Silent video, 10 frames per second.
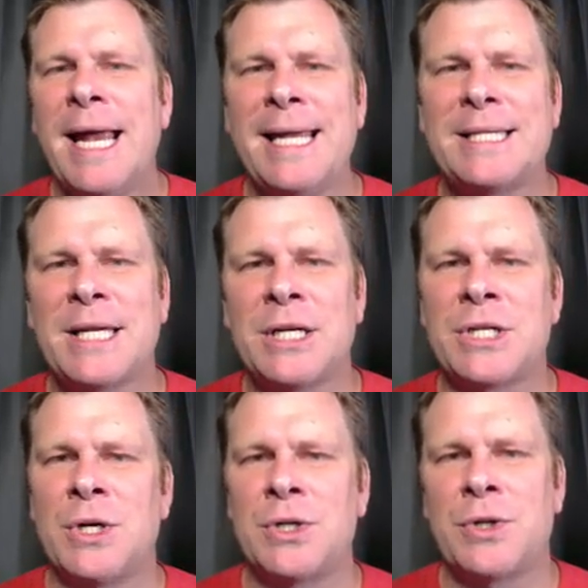It's going to
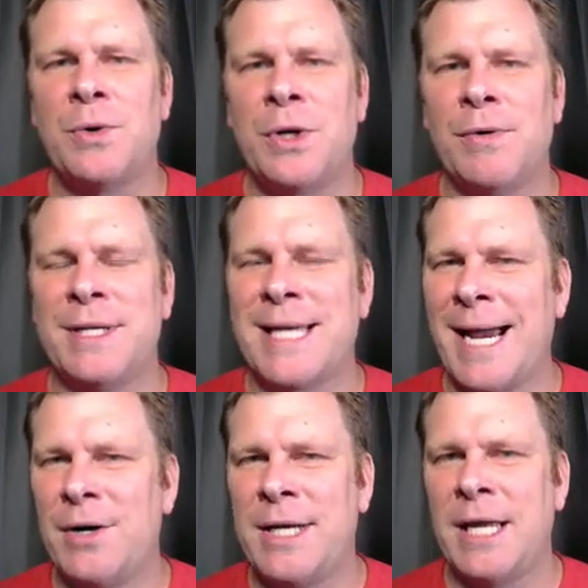search through your
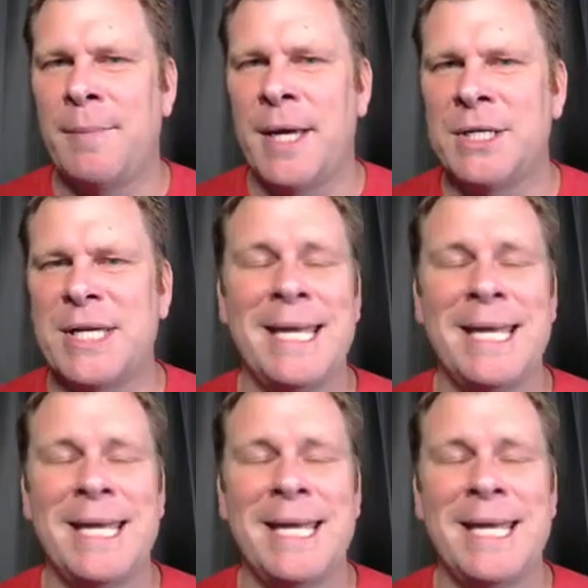entire database,